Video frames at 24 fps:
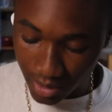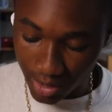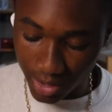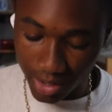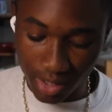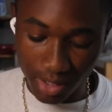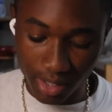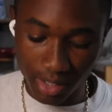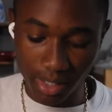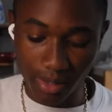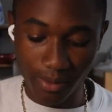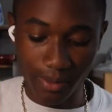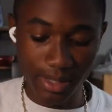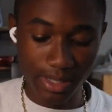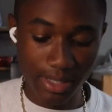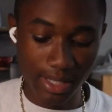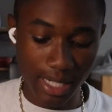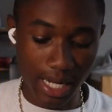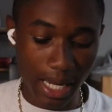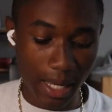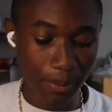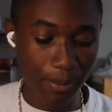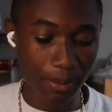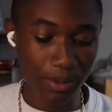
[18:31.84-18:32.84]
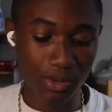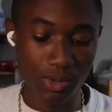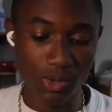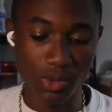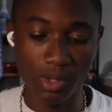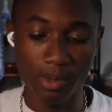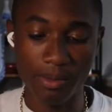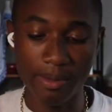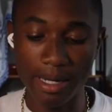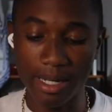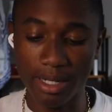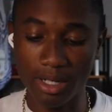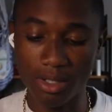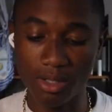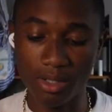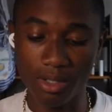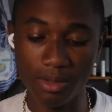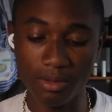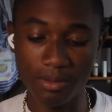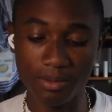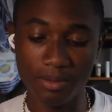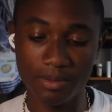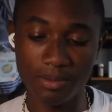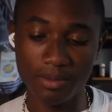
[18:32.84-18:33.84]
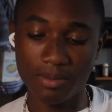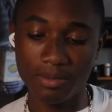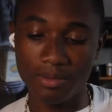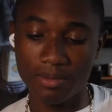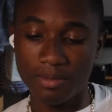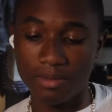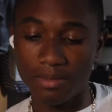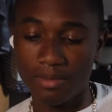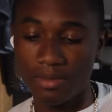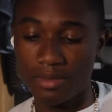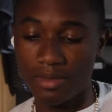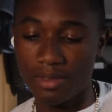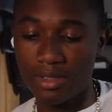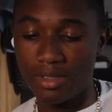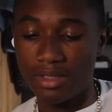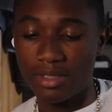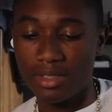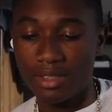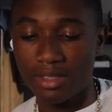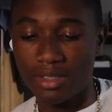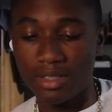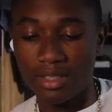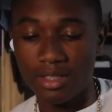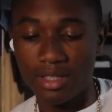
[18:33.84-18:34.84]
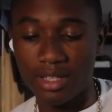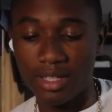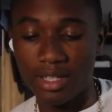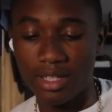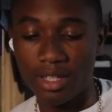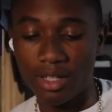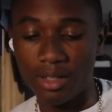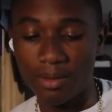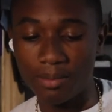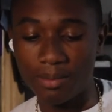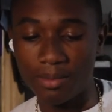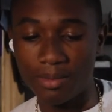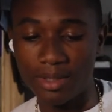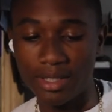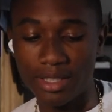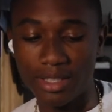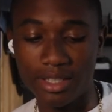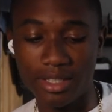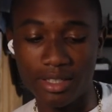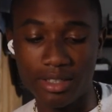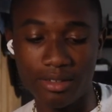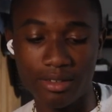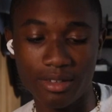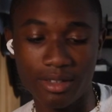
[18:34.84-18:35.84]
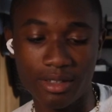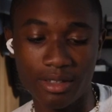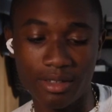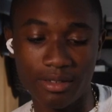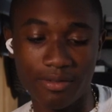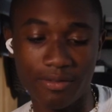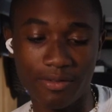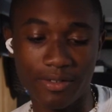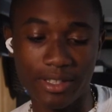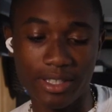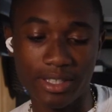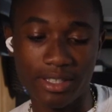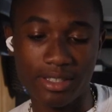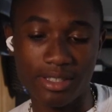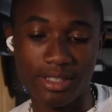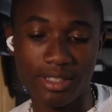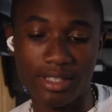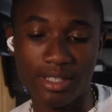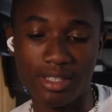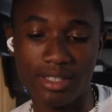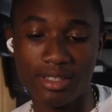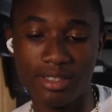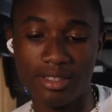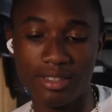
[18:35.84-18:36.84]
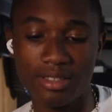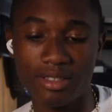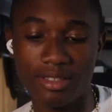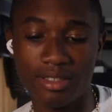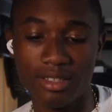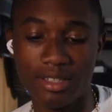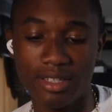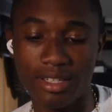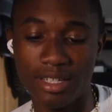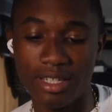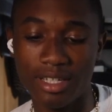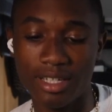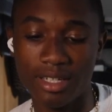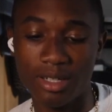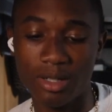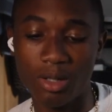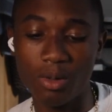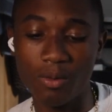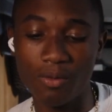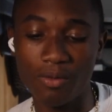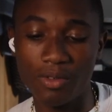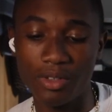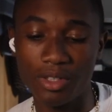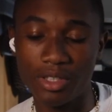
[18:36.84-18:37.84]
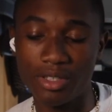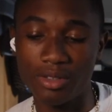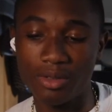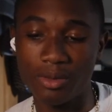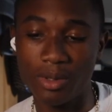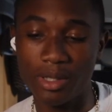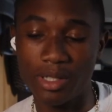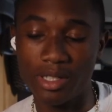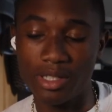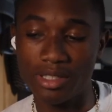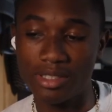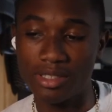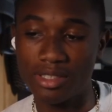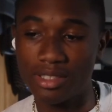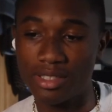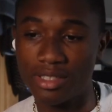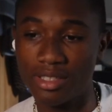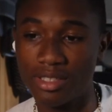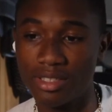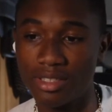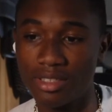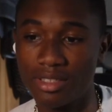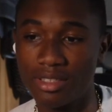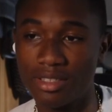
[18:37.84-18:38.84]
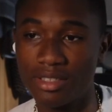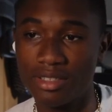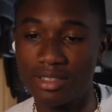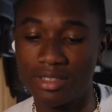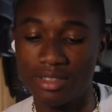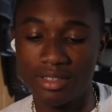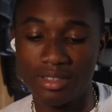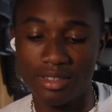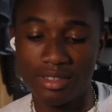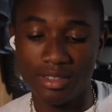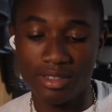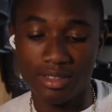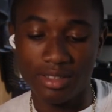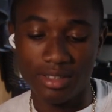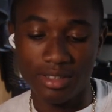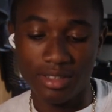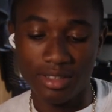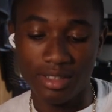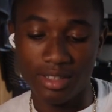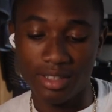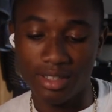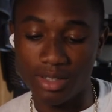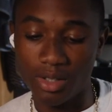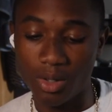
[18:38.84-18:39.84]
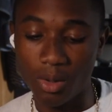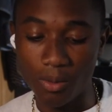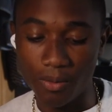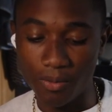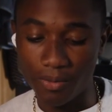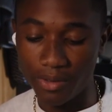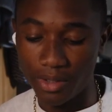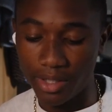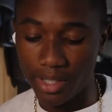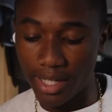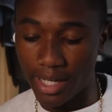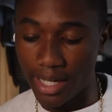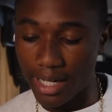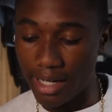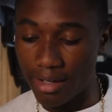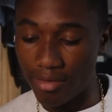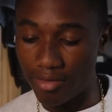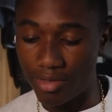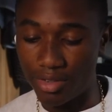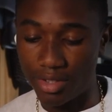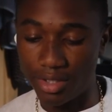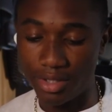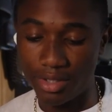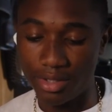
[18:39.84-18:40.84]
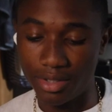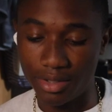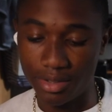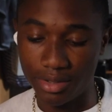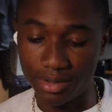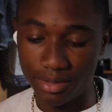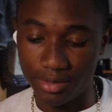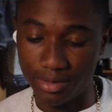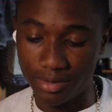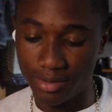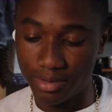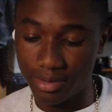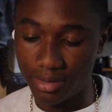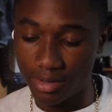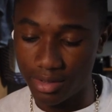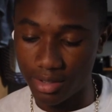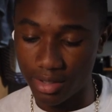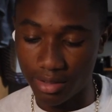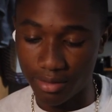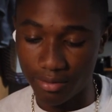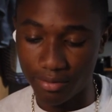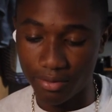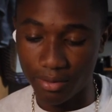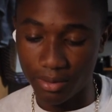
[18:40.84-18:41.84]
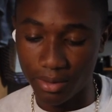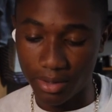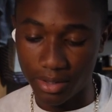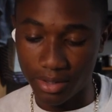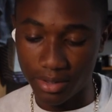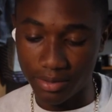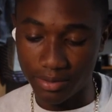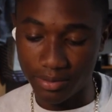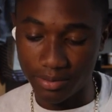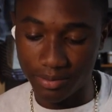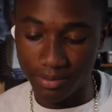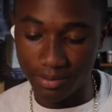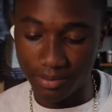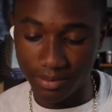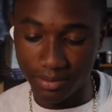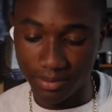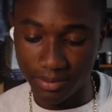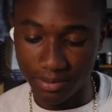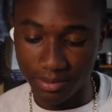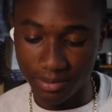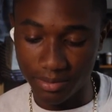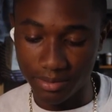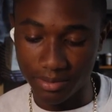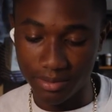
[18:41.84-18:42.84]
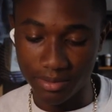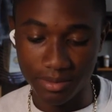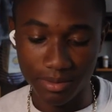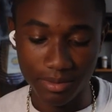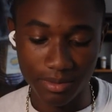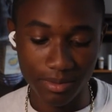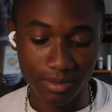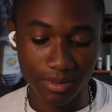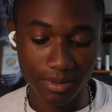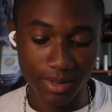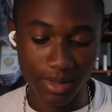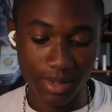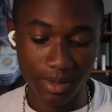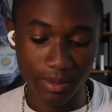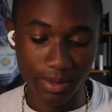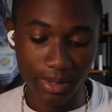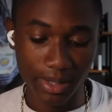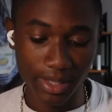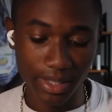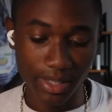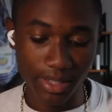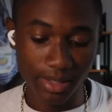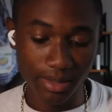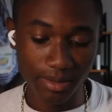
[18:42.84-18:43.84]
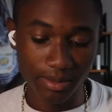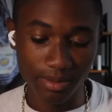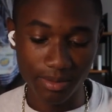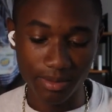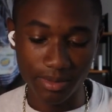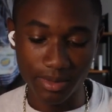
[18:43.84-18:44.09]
She went to the Apple store back home and helped me get it fixed. And hopefully it works. And hopefully I have the thing for it. But yeah,